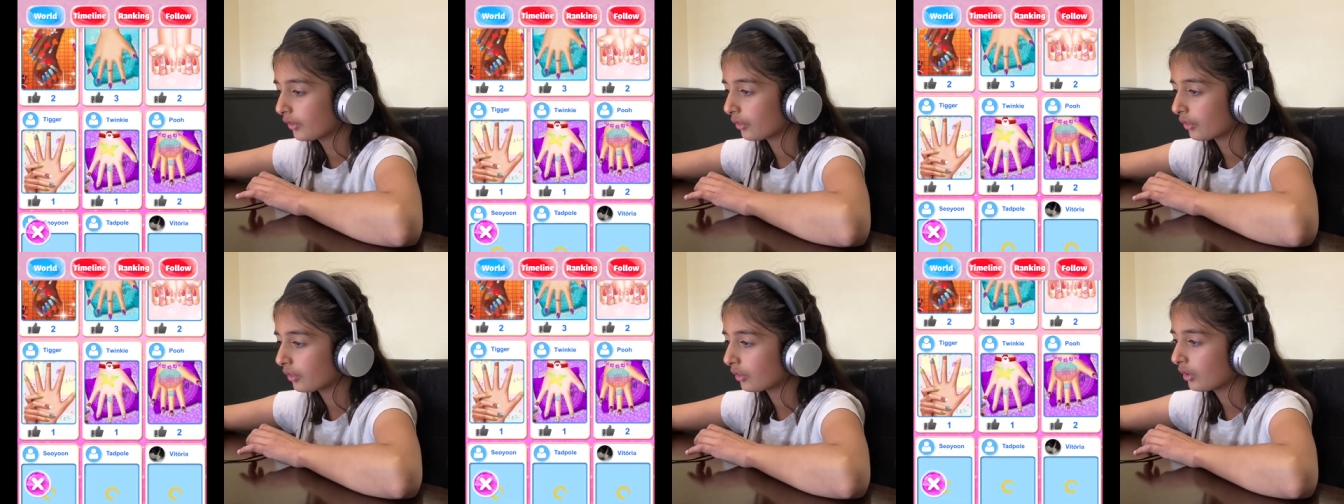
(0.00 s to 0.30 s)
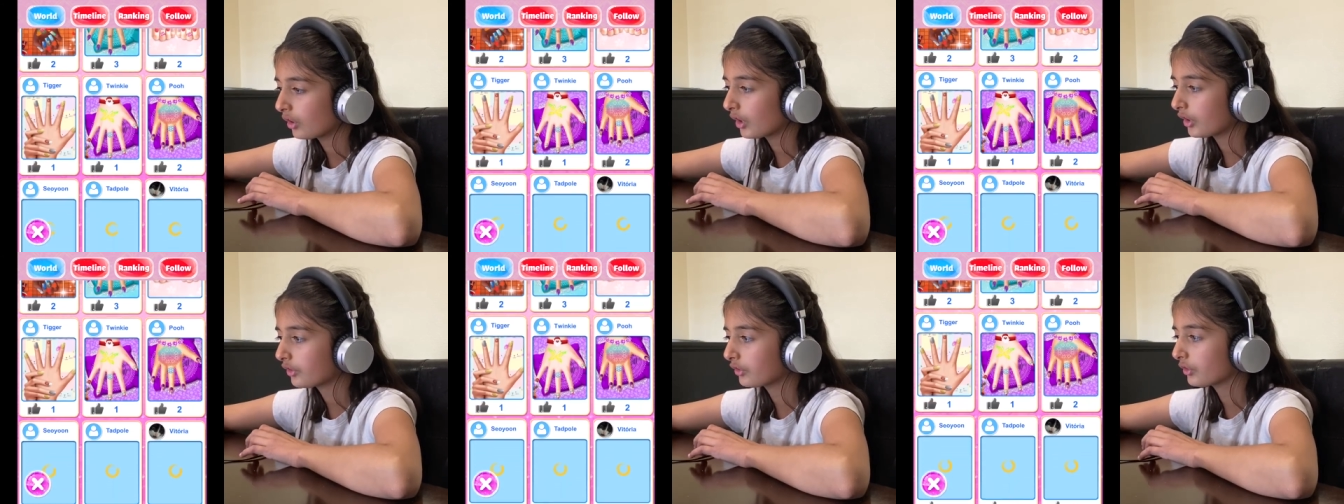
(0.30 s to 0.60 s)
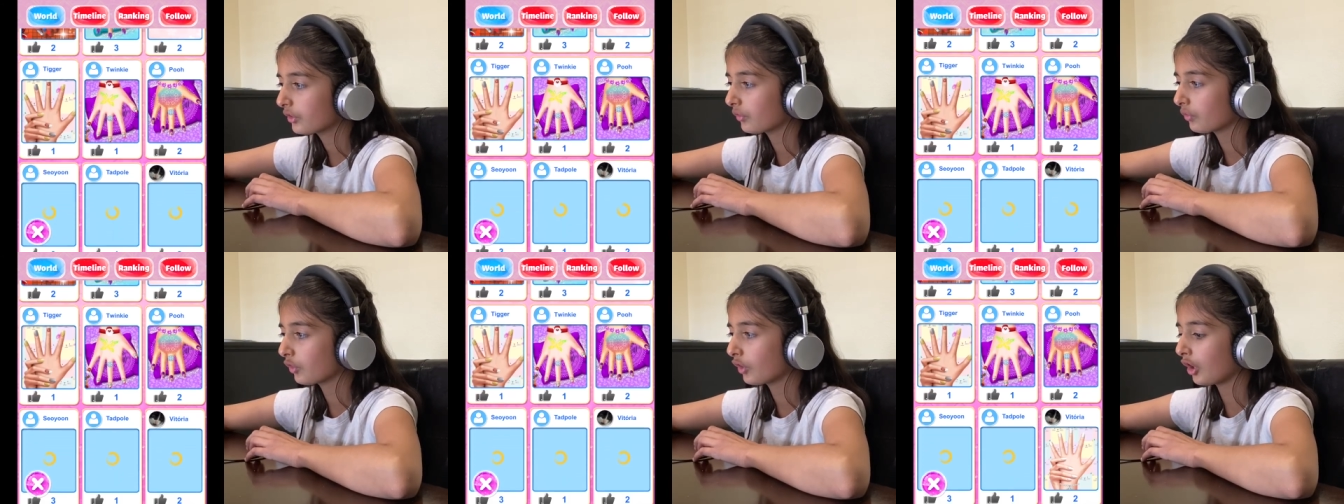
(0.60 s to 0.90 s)
There's
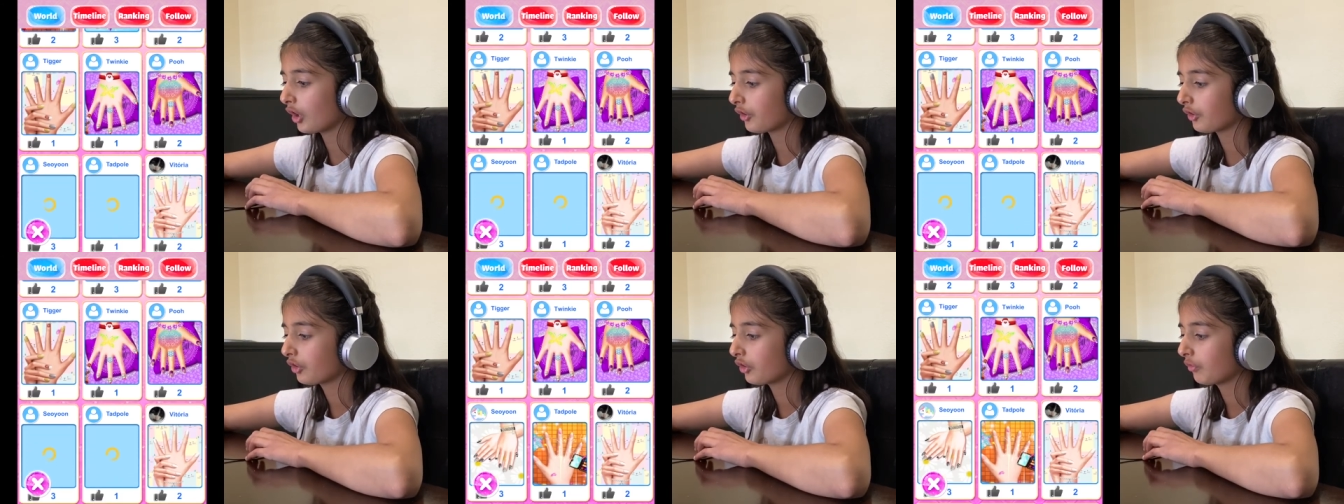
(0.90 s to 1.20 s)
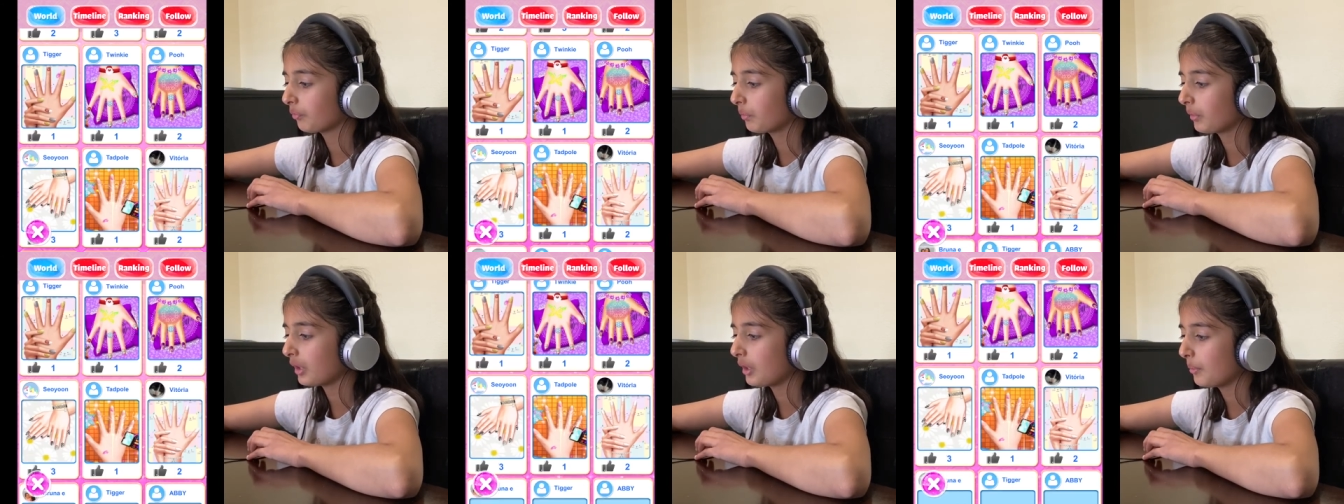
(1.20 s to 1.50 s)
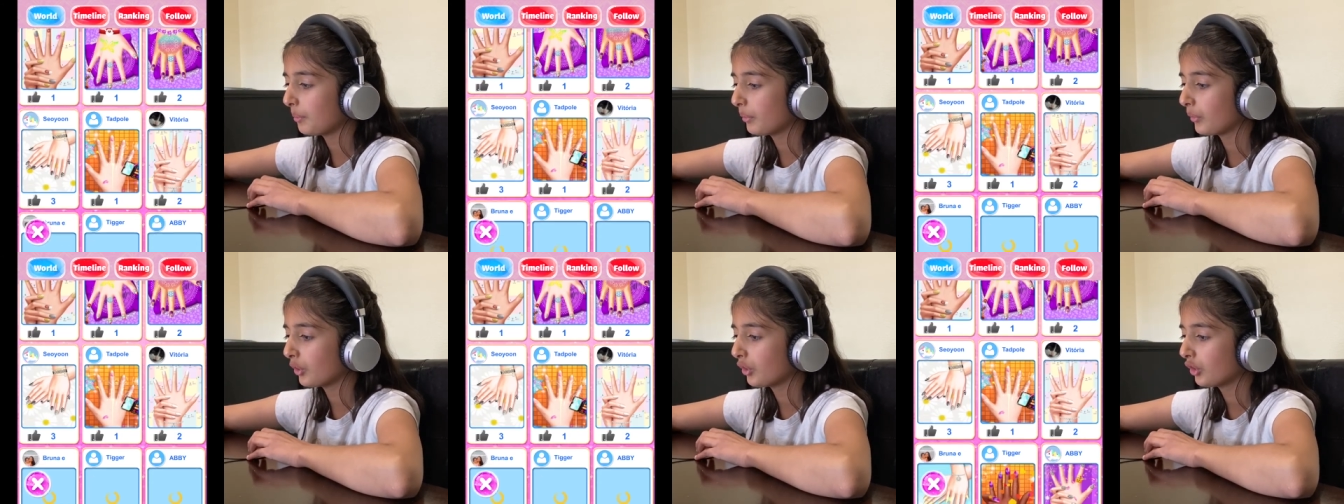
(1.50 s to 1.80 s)
lots of
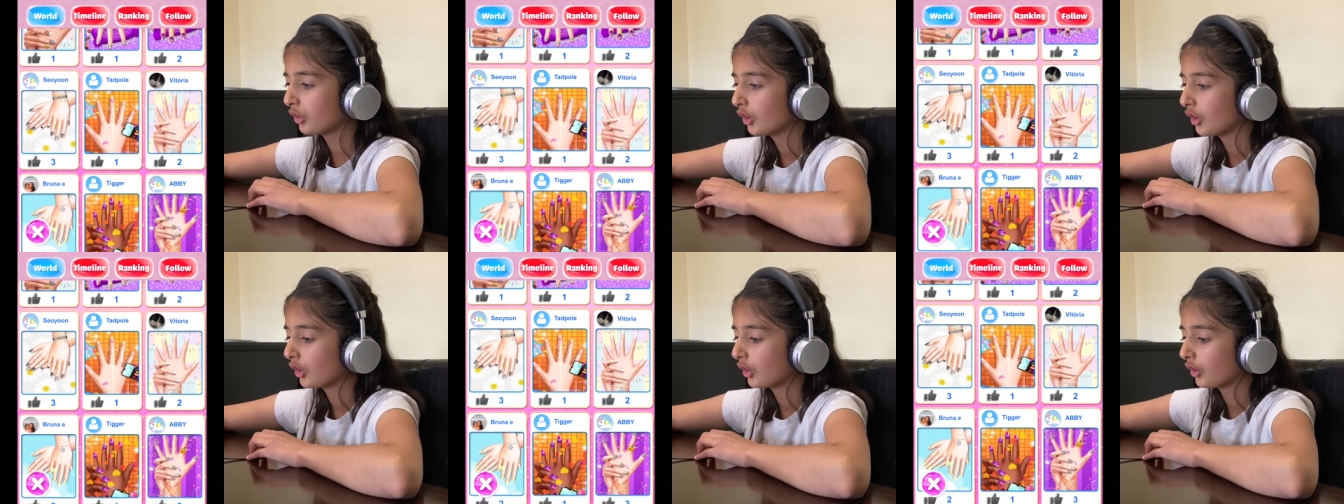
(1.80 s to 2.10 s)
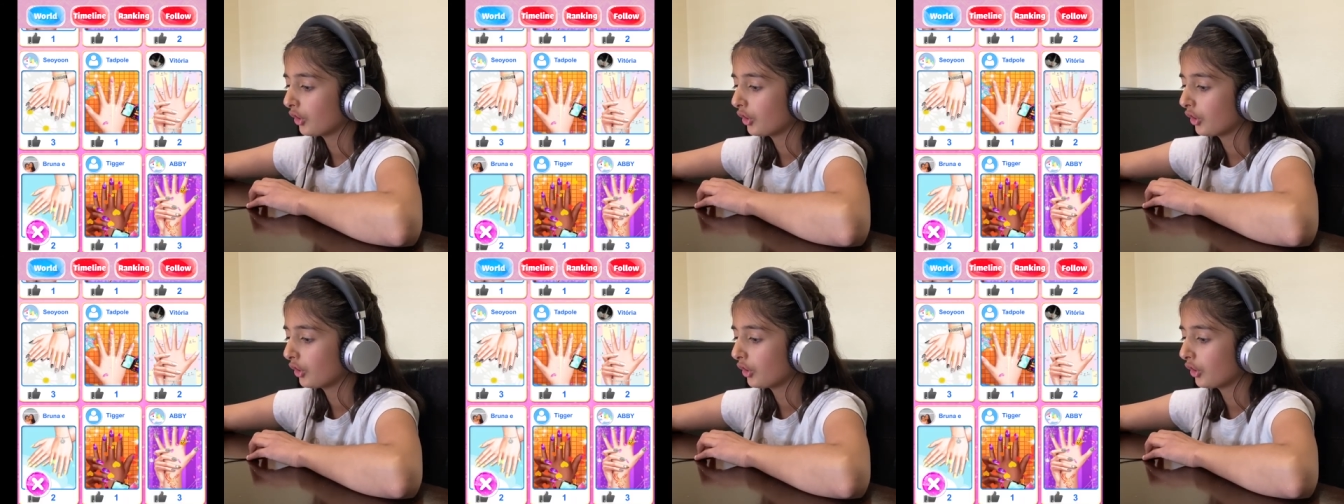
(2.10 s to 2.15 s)
people